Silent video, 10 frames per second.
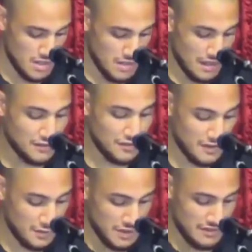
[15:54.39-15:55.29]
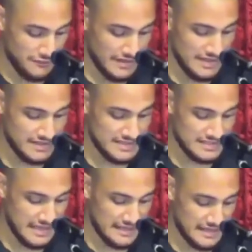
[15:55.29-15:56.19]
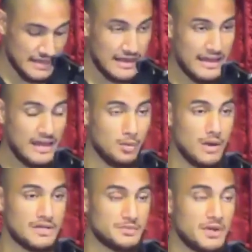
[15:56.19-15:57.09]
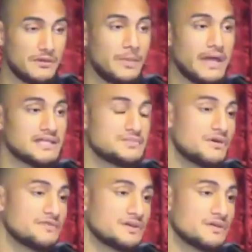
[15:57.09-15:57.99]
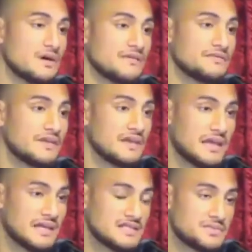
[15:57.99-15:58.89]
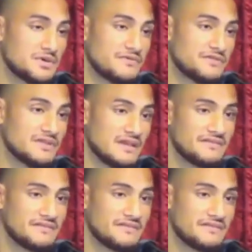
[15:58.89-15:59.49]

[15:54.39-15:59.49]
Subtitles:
I don't think we can really understand how one man's perfect life and his perfect death